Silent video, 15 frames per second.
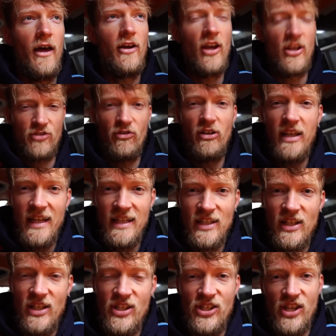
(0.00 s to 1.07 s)
It's really easy
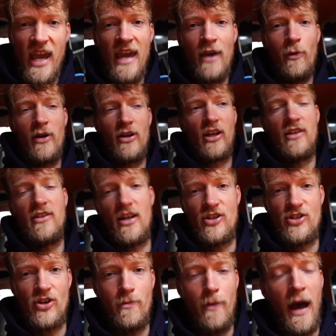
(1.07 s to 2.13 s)
to say when the
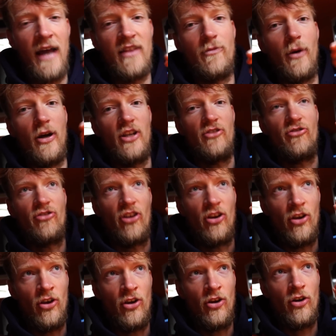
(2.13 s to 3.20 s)
conditions are bad, but
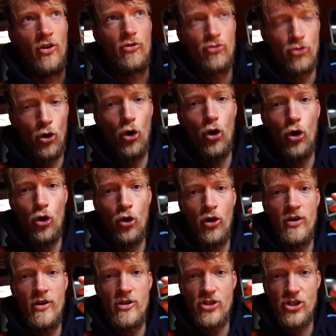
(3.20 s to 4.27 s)
to row
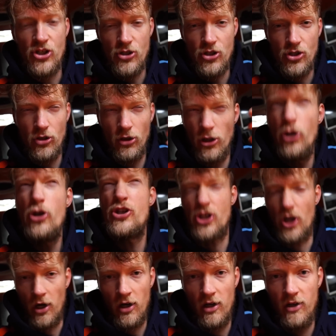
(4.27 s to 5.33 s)

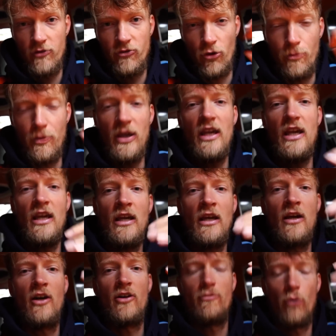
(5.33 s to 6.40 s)
looser, to be
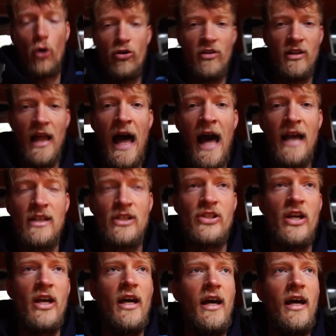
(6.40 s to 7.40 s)
more relaxed.